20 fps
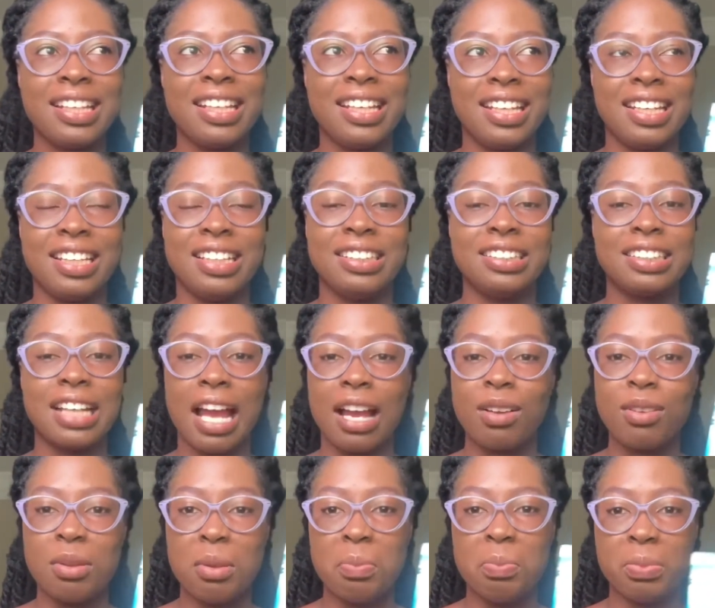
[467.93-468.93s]
and I couldn't
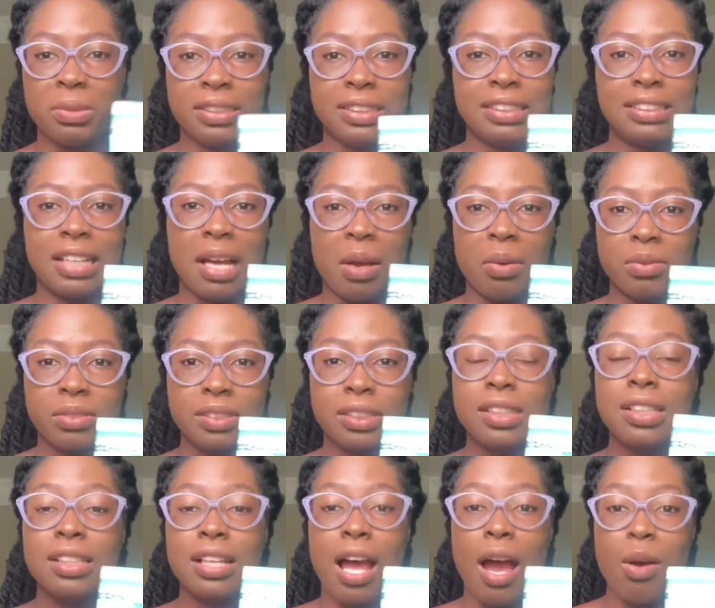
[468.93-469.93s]
put it down.
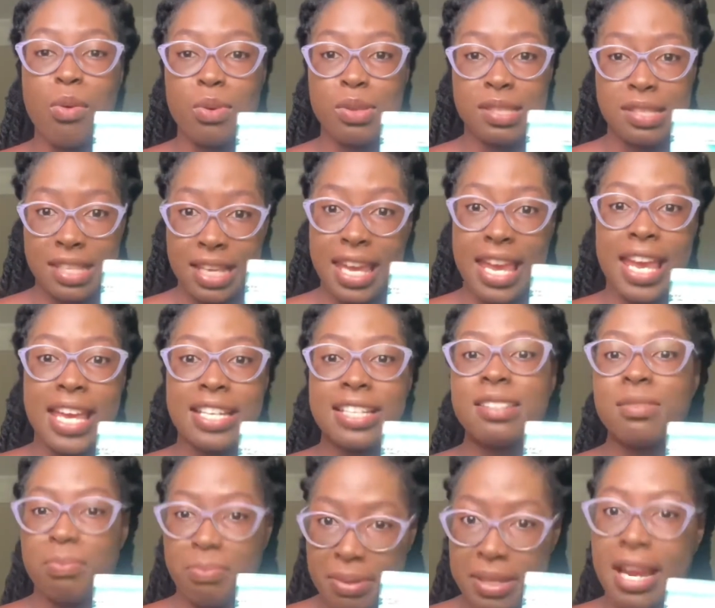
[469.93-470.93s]
I was scared, but
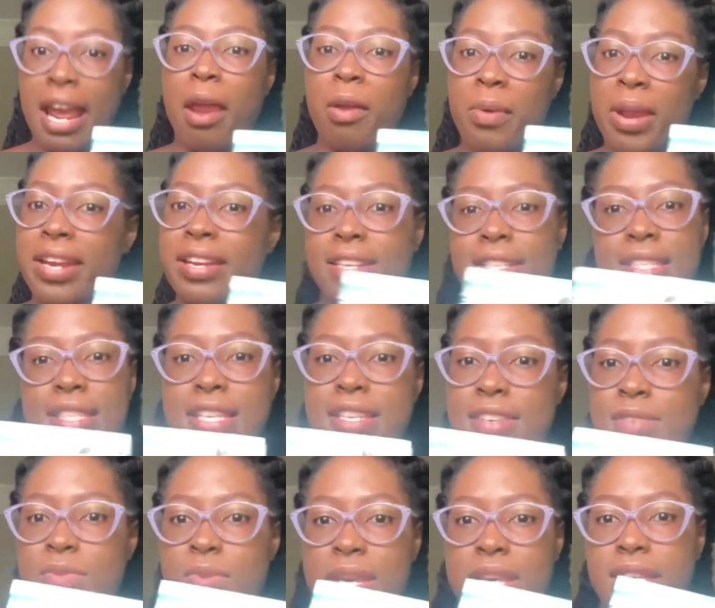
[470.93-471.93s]
I read it
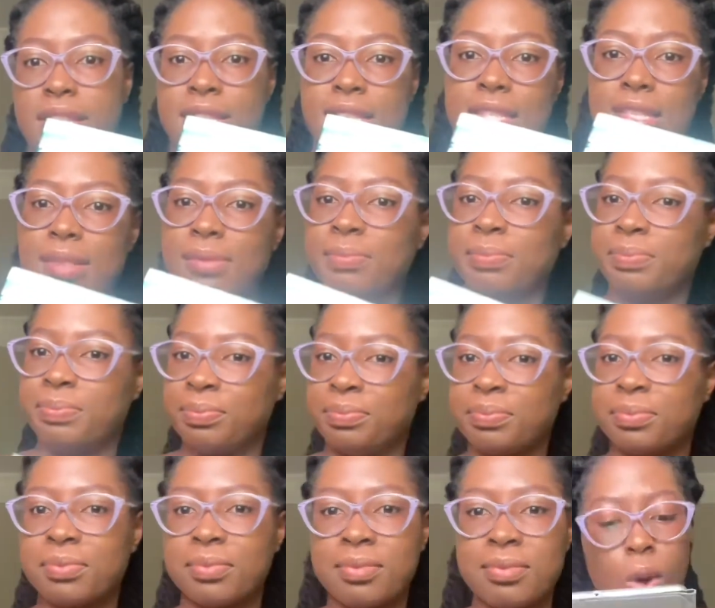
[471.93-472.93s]
anyways.
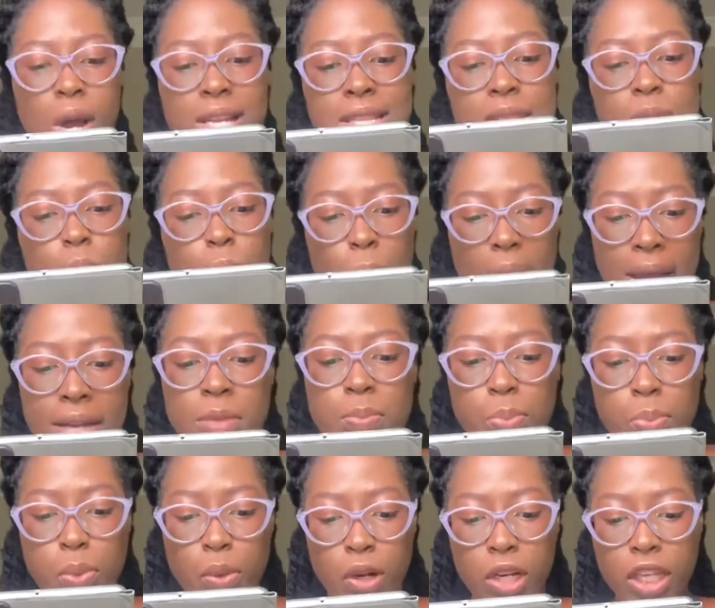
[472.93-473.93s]
What's one
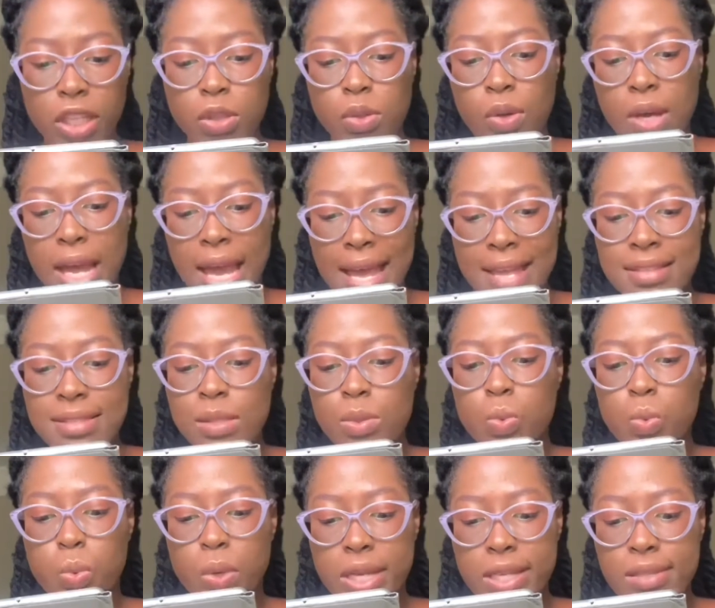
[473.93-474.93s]
book you can't
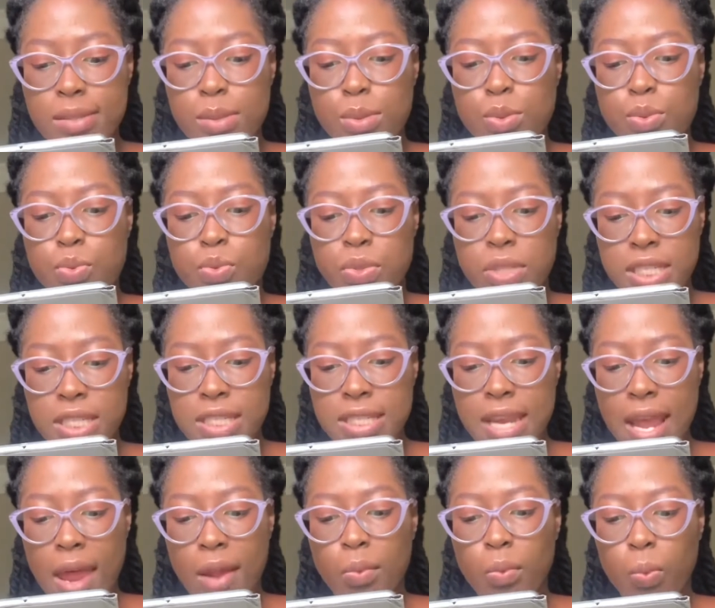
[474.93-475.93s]
wait to read
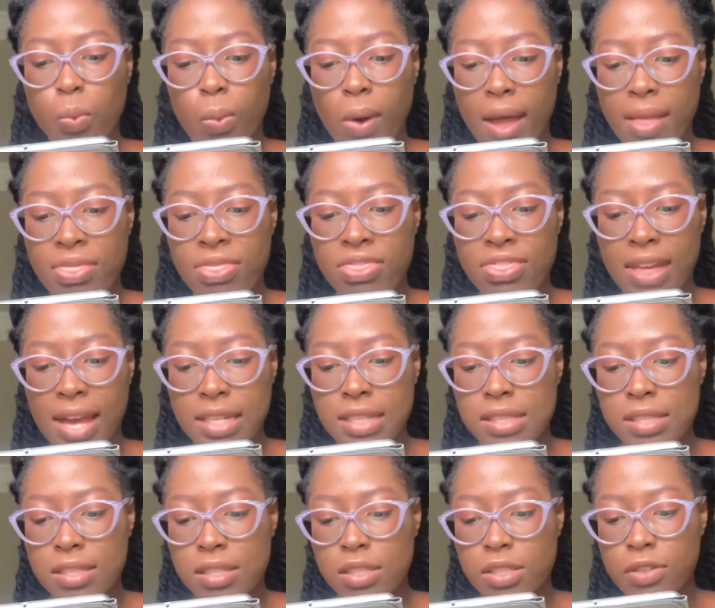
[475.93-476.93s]
and one that
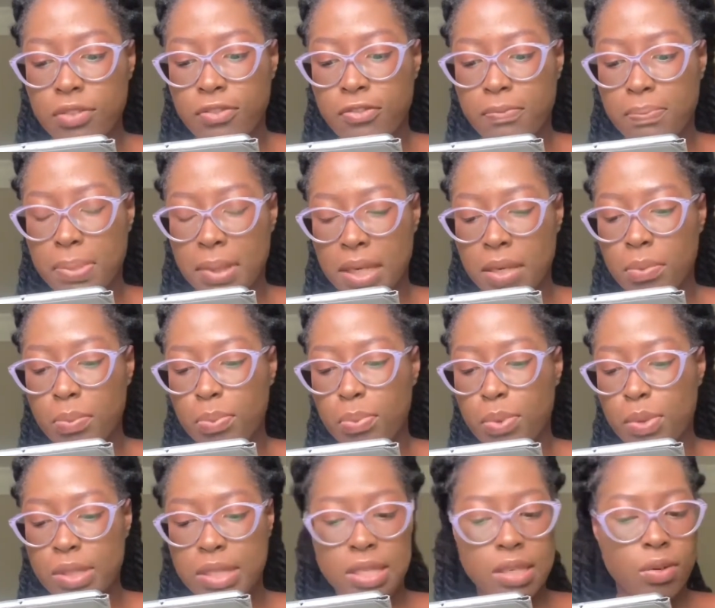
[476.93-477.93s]
you've been
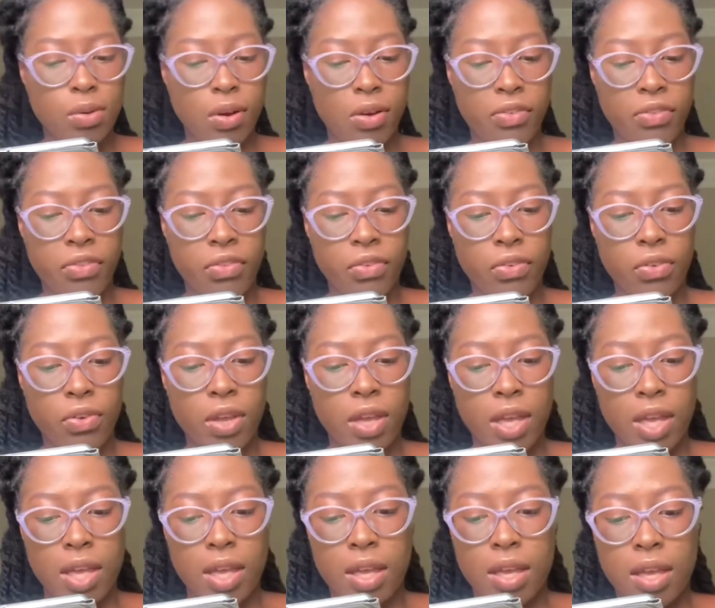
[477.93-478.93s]
putting off?
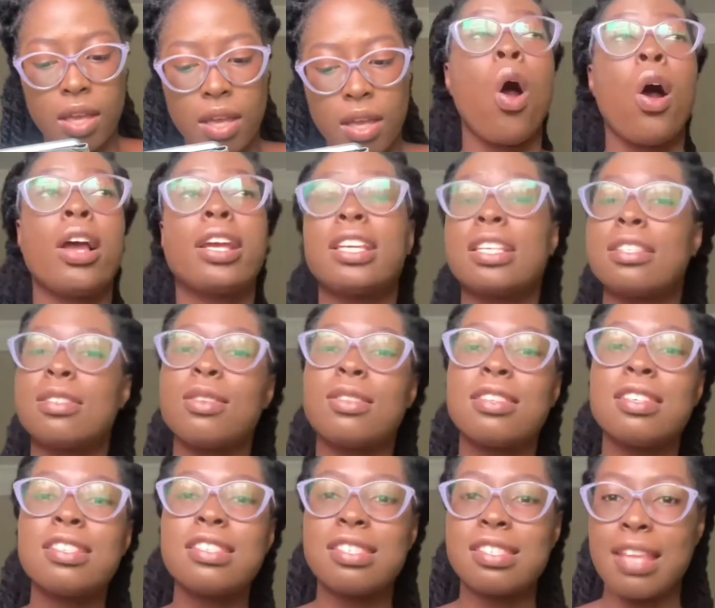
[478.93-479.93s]
Okay, so this is
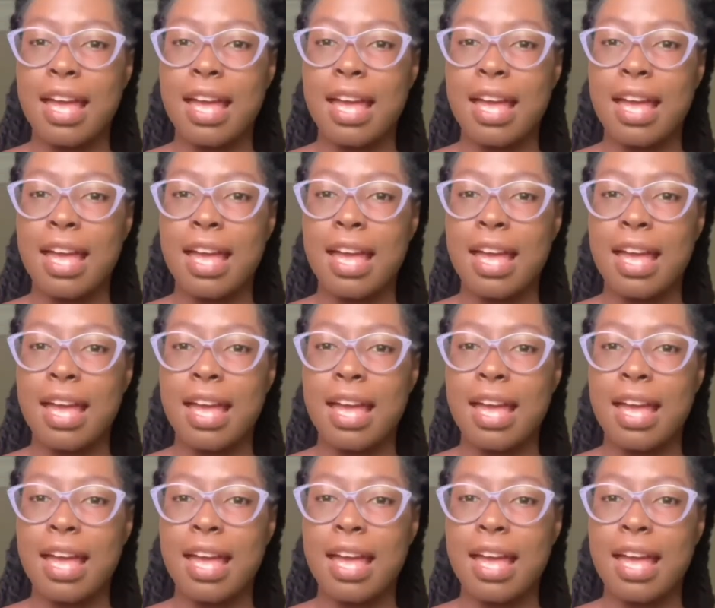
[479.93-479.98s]
like a